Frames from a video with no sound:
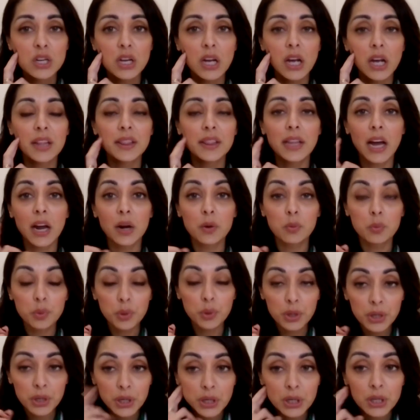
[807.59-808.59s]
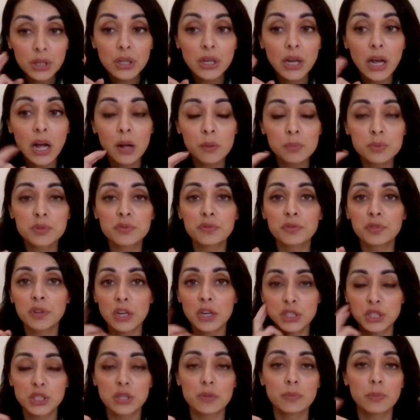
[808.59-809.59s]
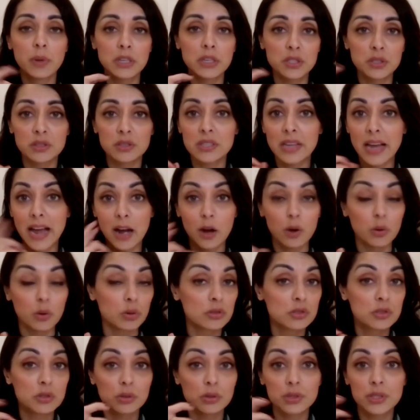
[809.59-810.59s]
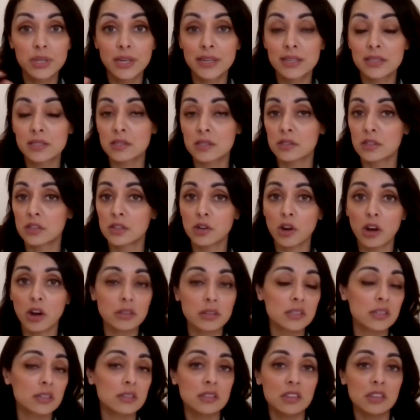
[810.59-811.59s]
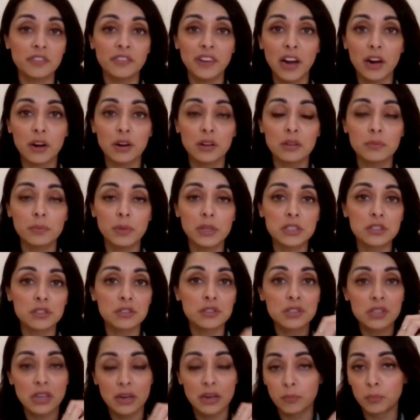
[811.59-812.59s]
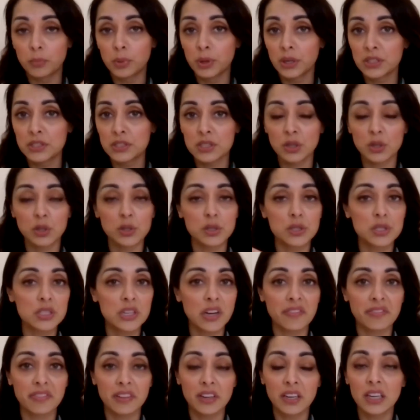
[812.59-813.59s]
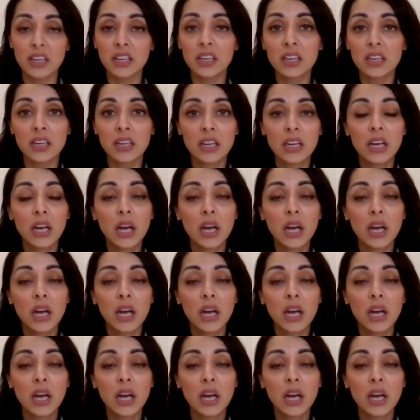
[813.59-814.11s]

And that really helps flush the muscles out. So it takes the toxic stuff out of the muscles and brings the good stuff in.